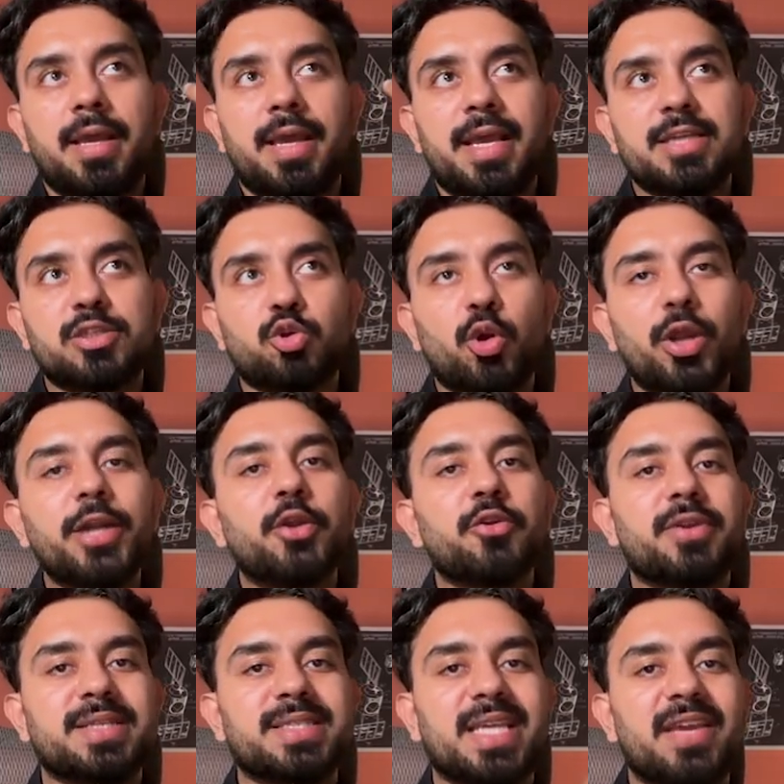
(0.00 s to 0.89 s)
is going to
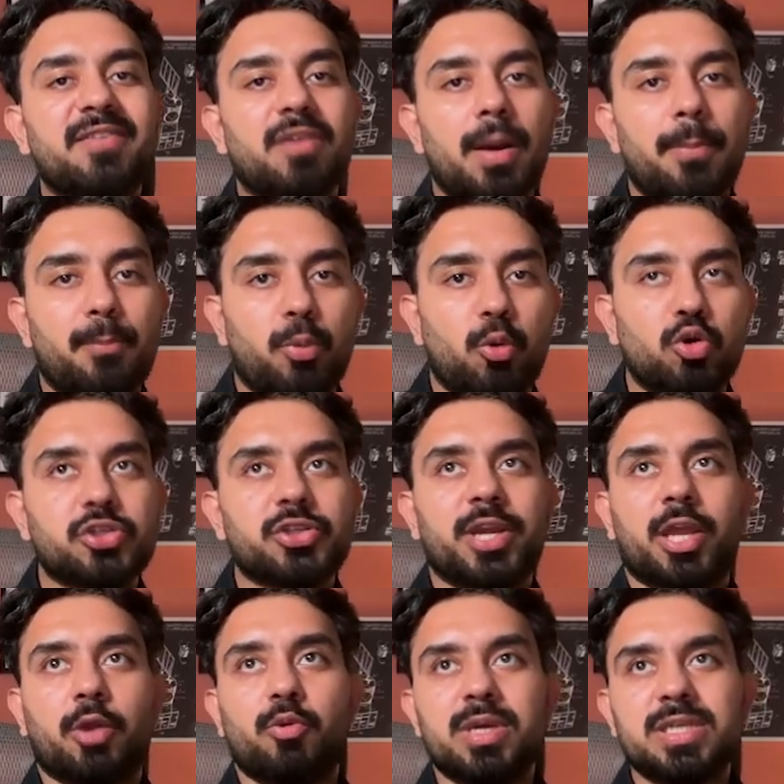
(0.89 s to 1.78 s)
receive a post
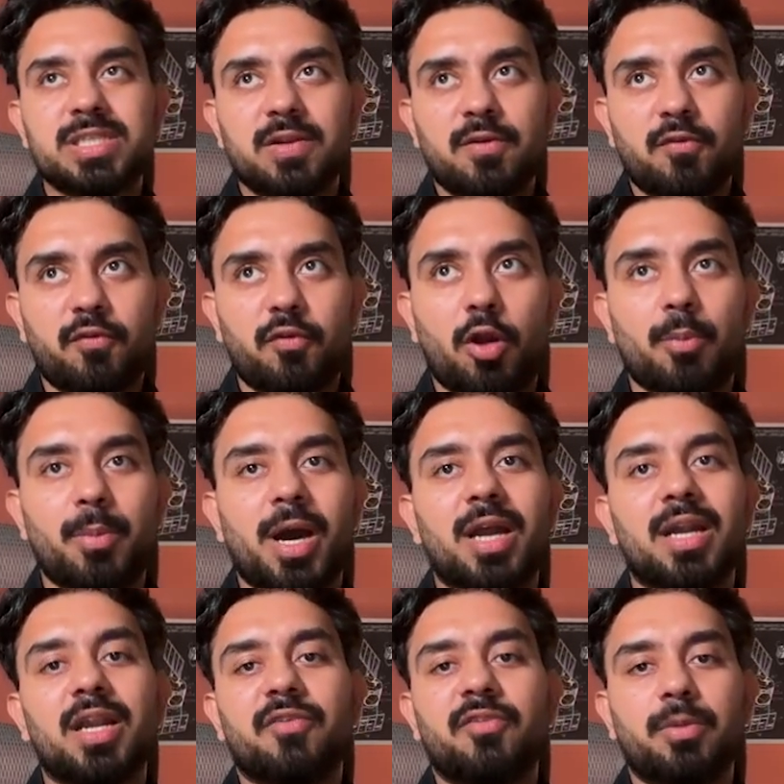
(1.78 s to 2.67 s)
request from
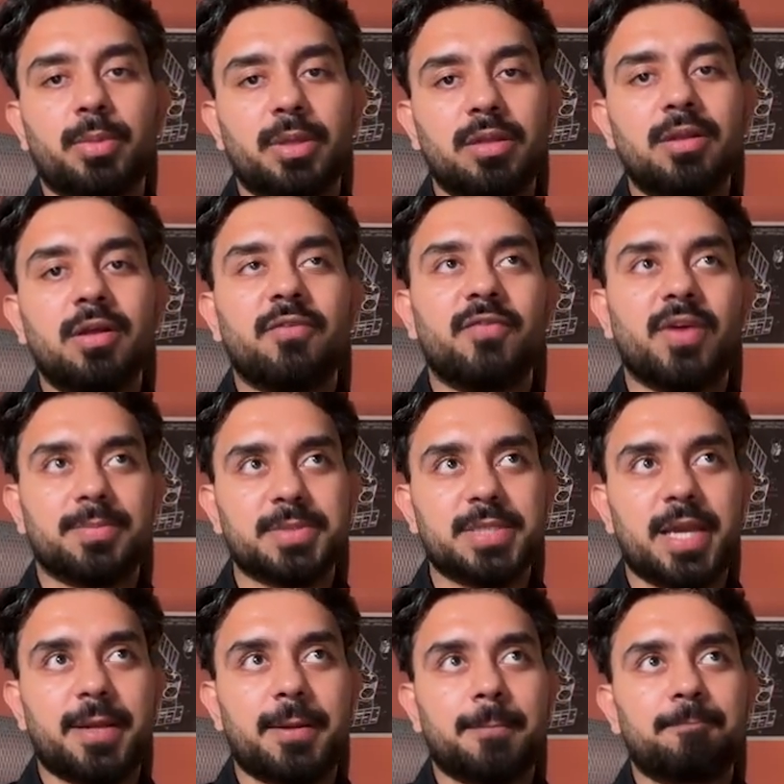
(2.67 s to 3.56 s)
our Lovable
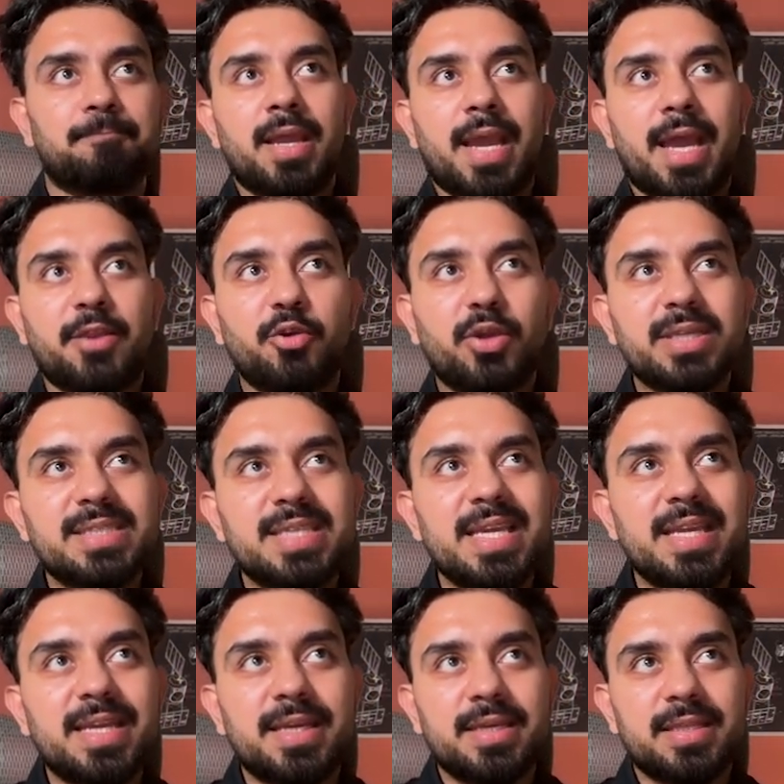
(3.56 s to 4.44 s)
website. And you can
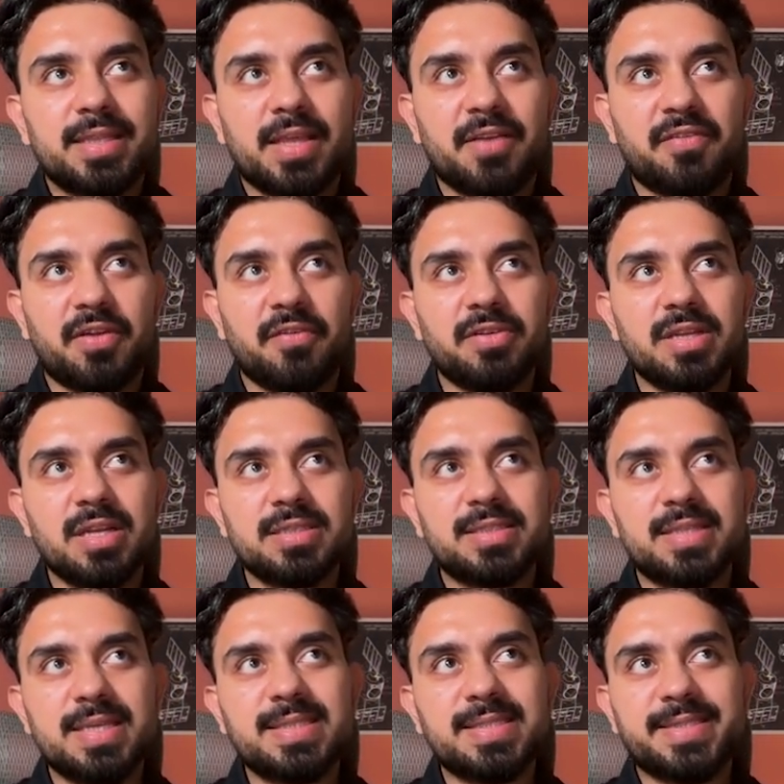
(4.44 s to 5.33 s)
see they've given us
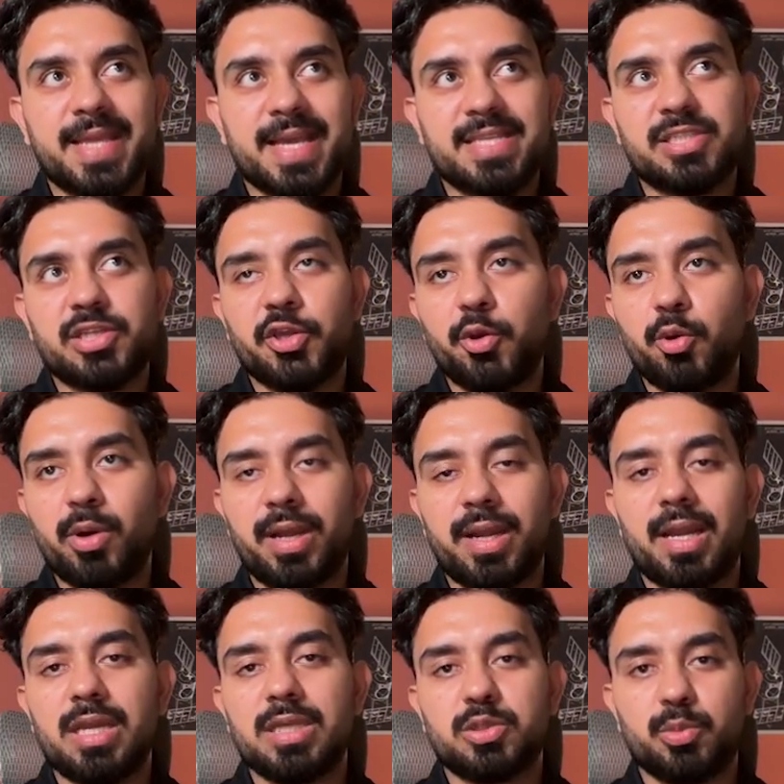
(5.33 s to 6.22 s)
this test
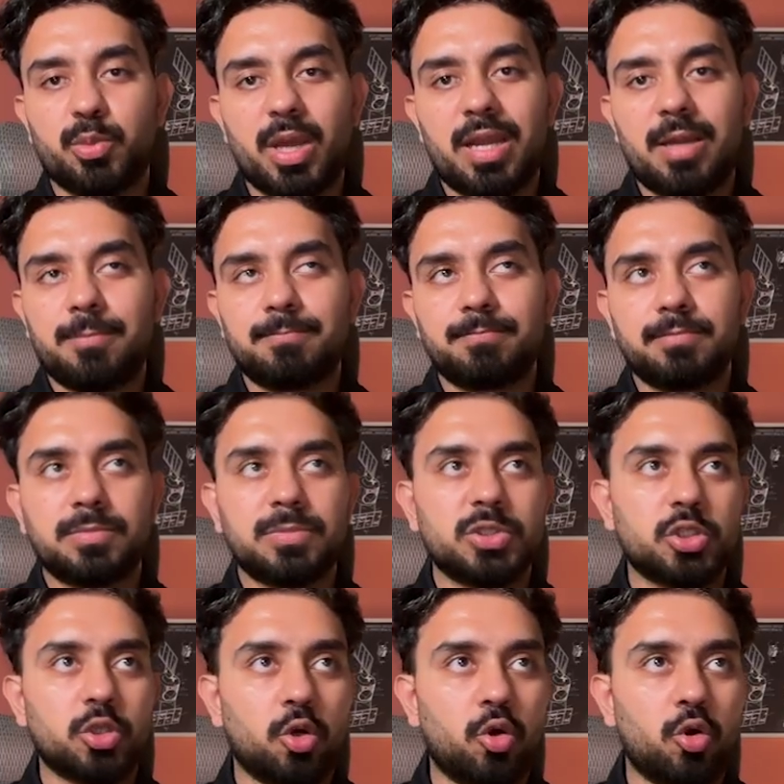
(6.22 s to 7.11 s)
URL as well.
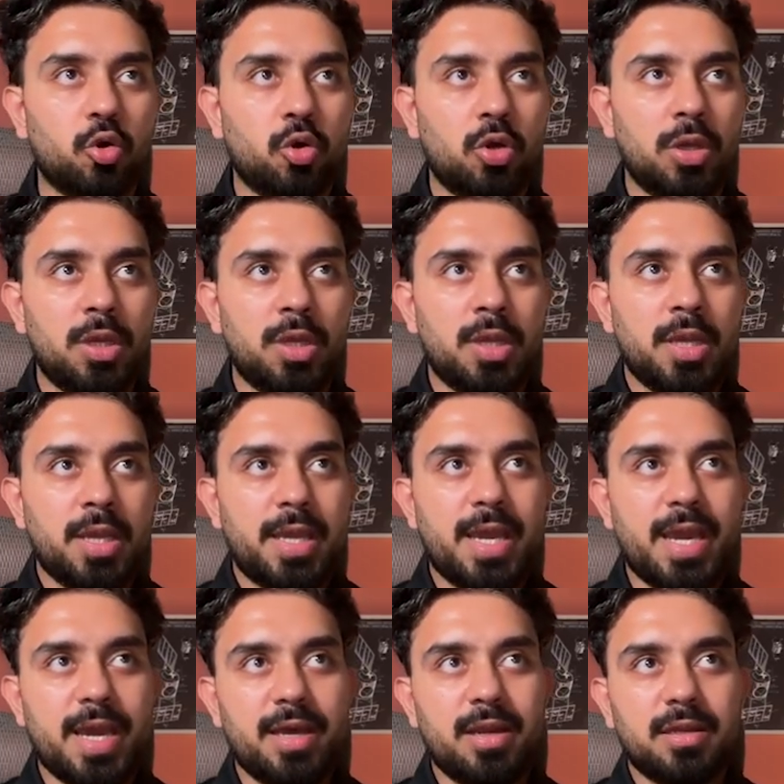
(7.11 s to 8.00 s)
So
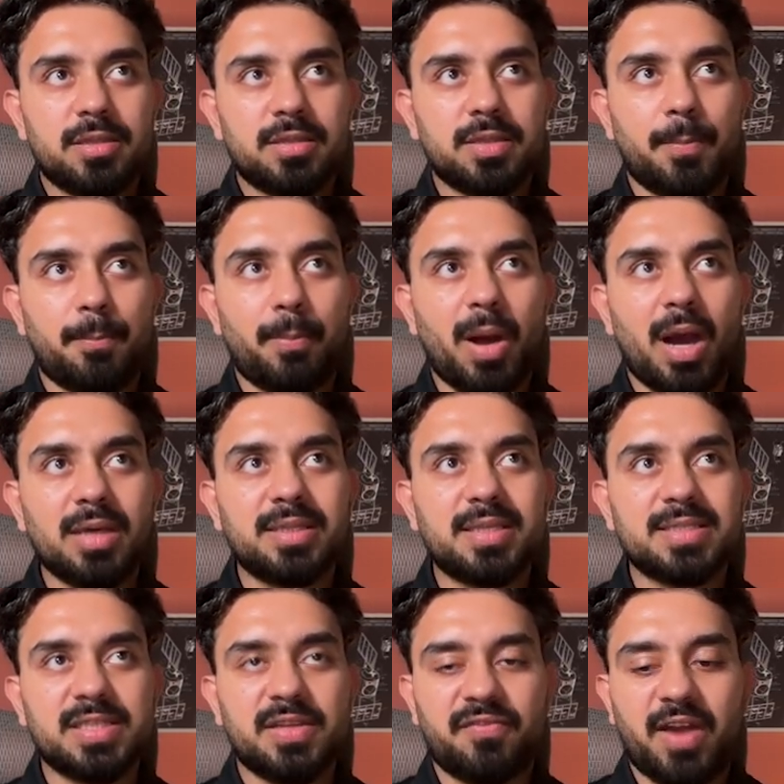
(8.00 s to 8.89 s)
here the path
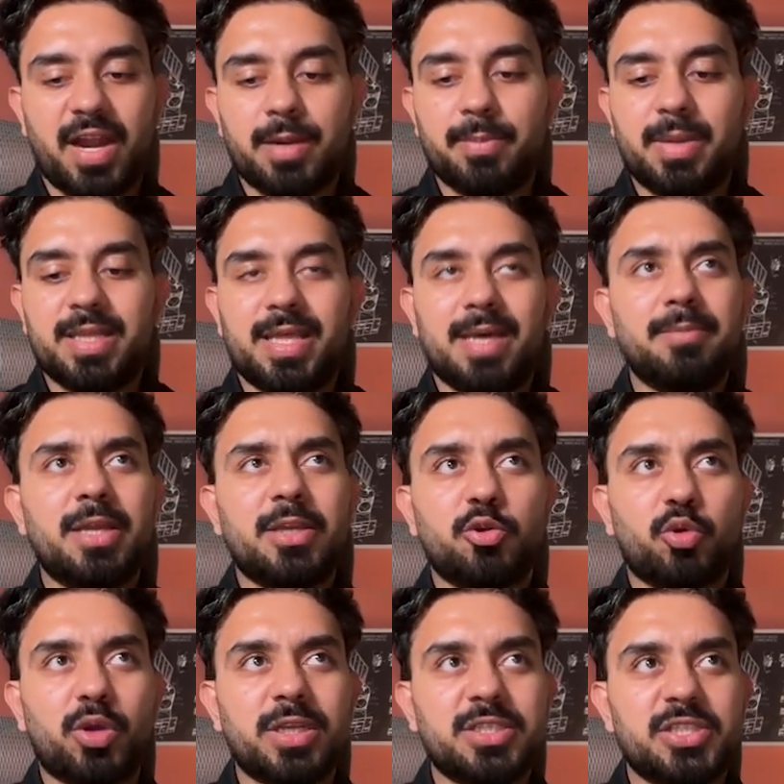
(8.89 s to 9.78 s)
is defined by them and
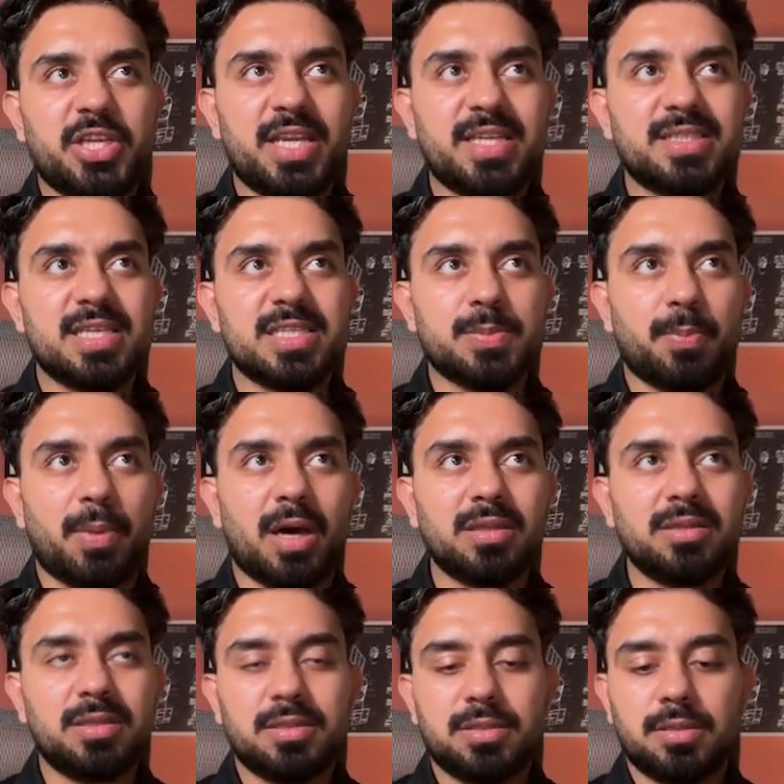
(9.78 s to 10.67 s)
you can change this
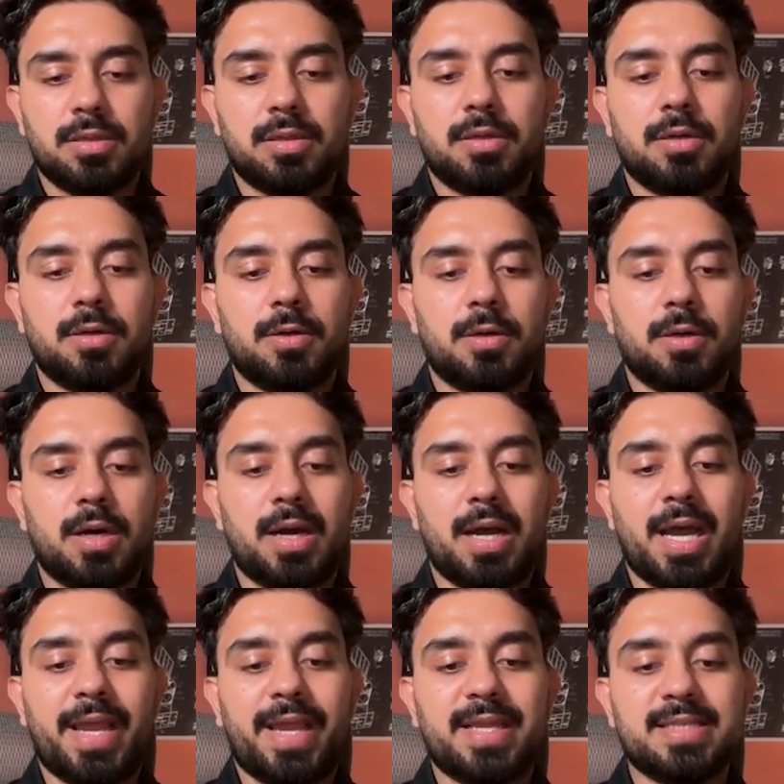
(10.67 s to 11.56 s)
path.
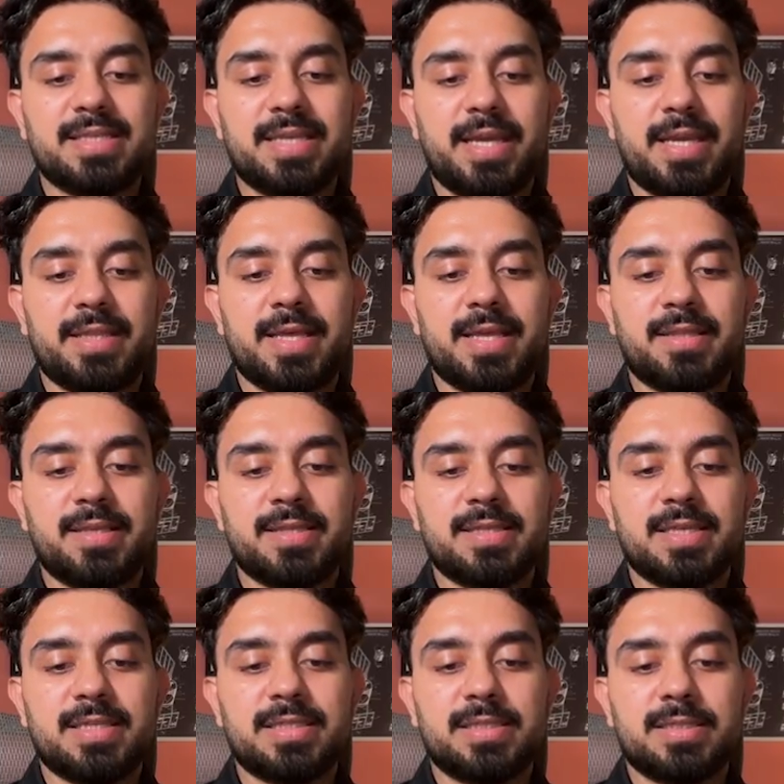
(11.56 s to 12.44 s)
I can say that
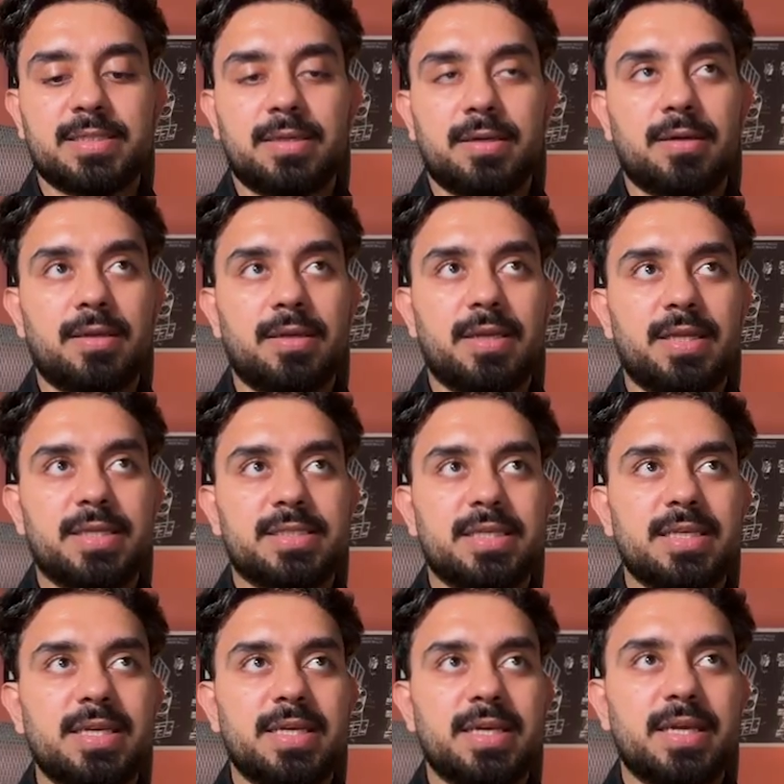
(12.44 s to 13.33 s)
this is, let's
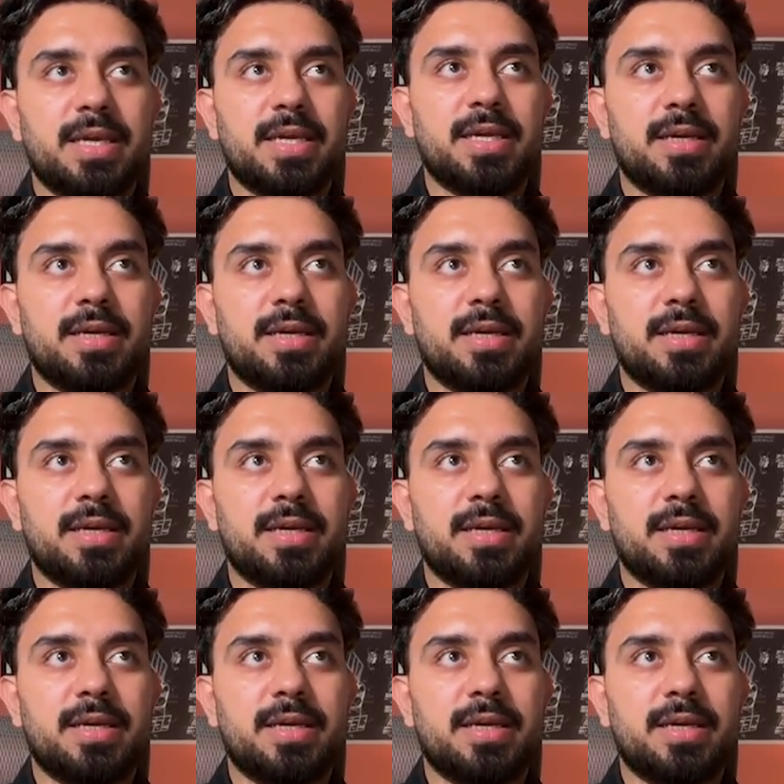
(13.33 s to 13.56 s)
say,